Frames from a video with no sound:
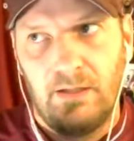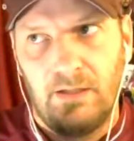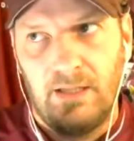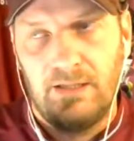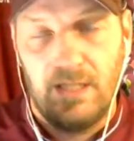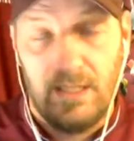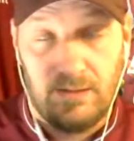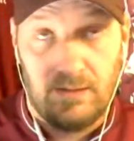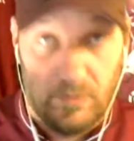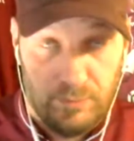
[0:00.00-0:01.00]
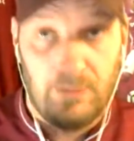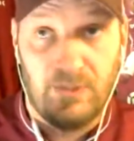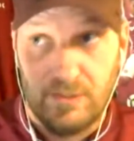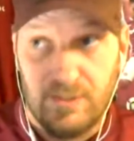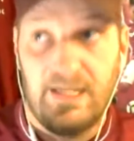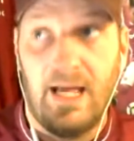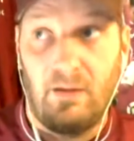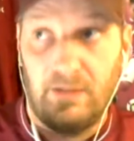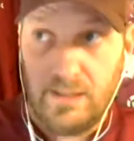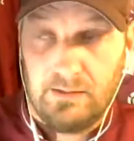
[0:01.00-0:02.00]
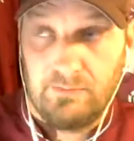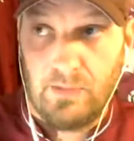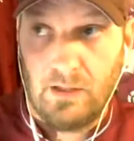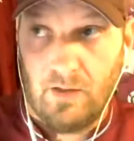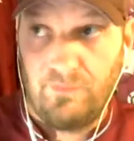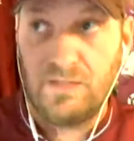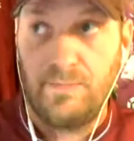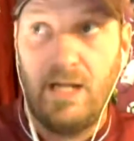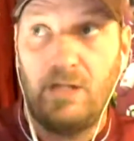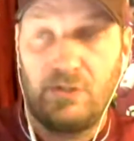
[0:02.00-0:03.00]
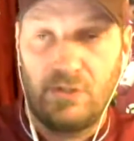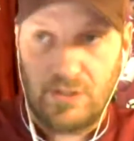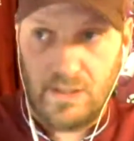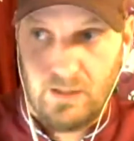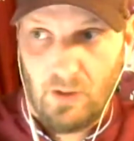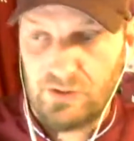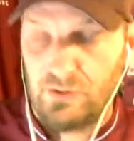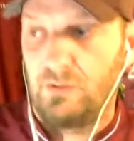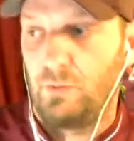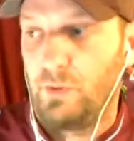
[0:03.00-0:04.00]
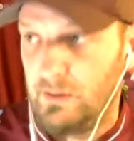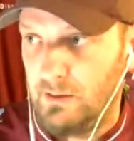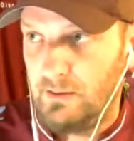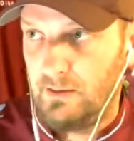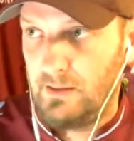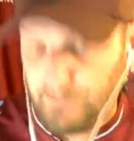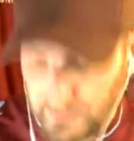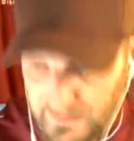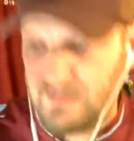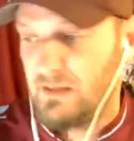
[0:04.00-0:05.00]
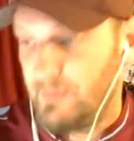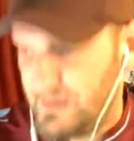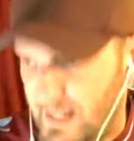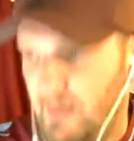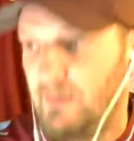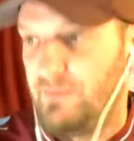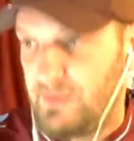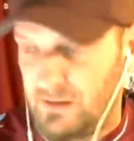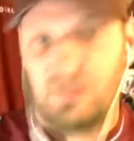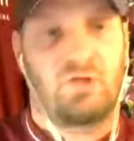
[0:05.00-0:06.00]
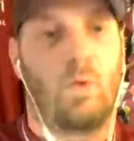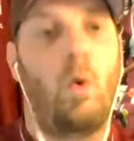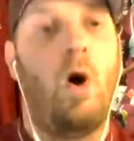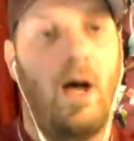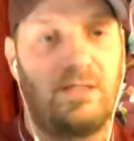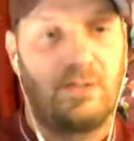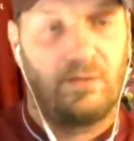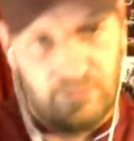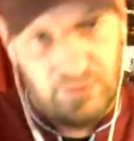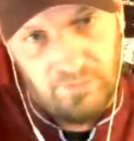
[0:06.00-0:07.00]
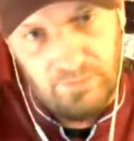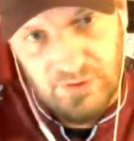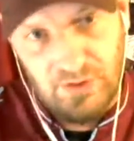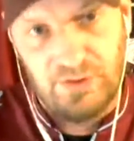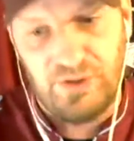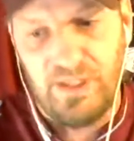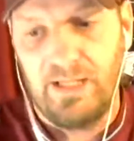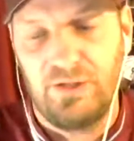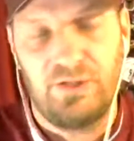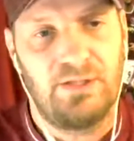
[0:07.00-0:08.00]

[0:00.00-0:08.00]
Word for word: and it, you know, pretty much the mentality of these managers, and also what it bleeds into the mentality of the squad. So from certain changes,